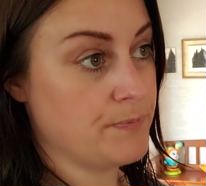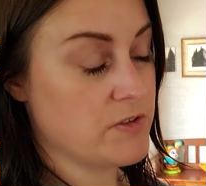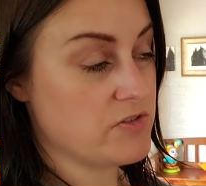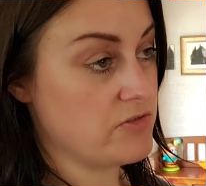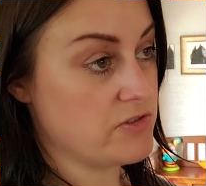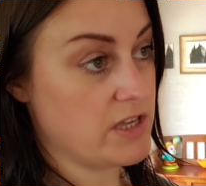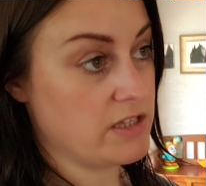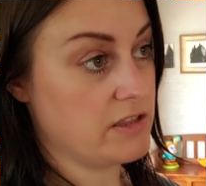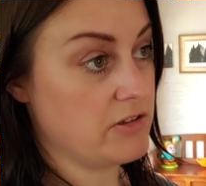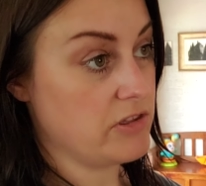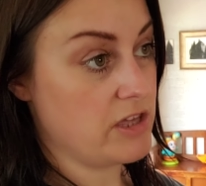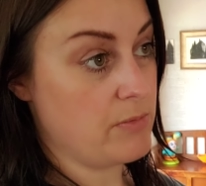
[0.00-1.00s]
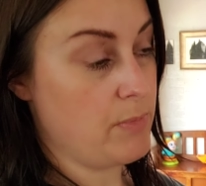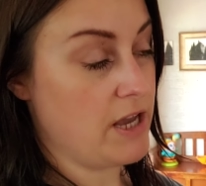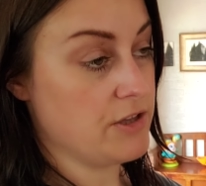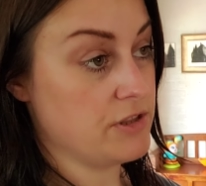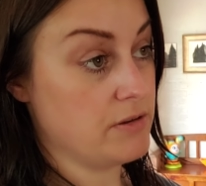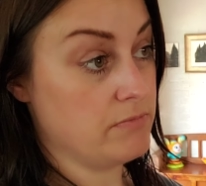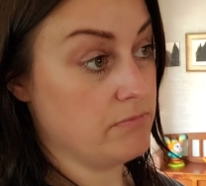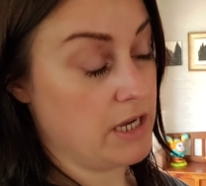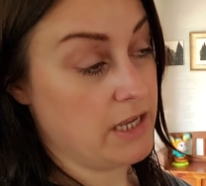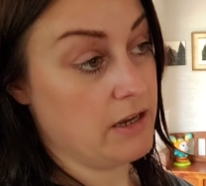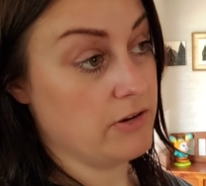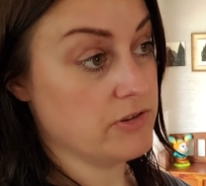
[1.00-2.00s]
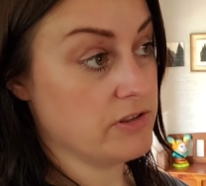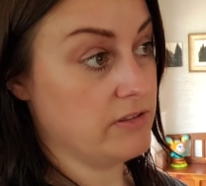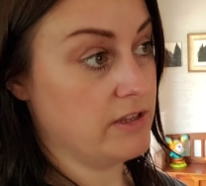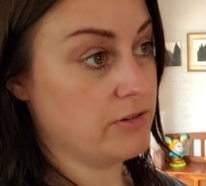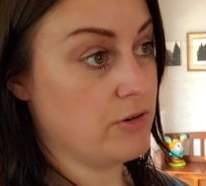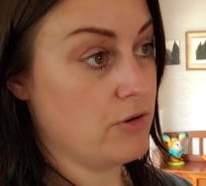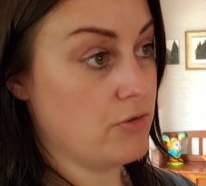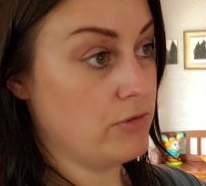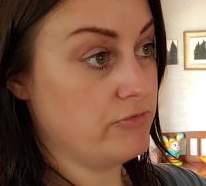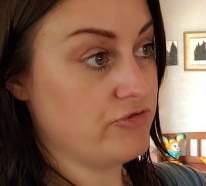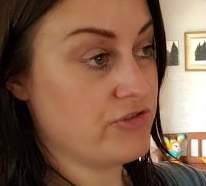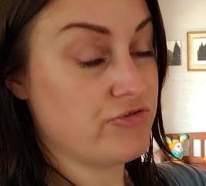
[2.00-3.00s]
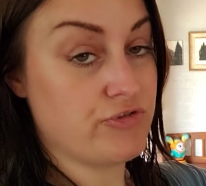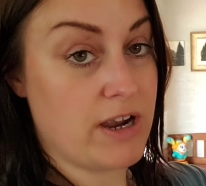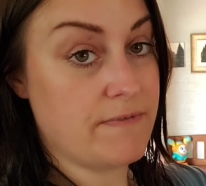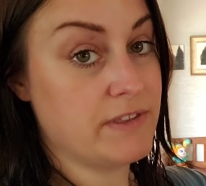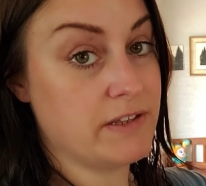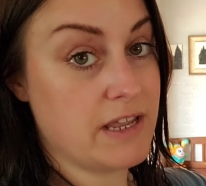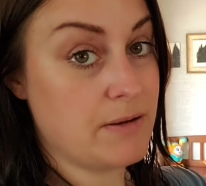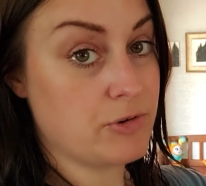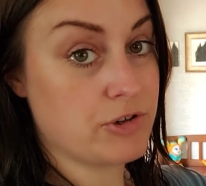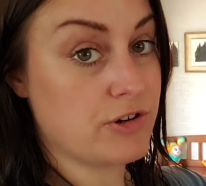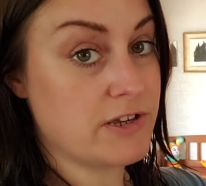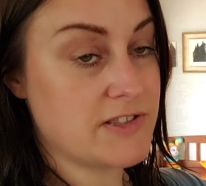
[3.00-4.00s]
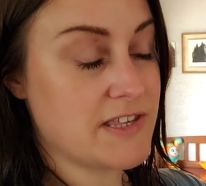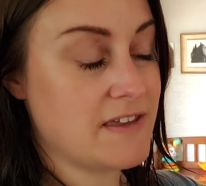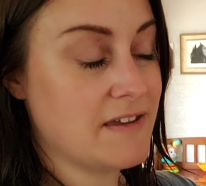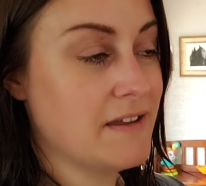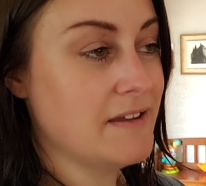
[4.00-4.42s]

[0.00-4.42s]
So it's like they'll take a bath at my house and then go and just drive the neighbor crazy.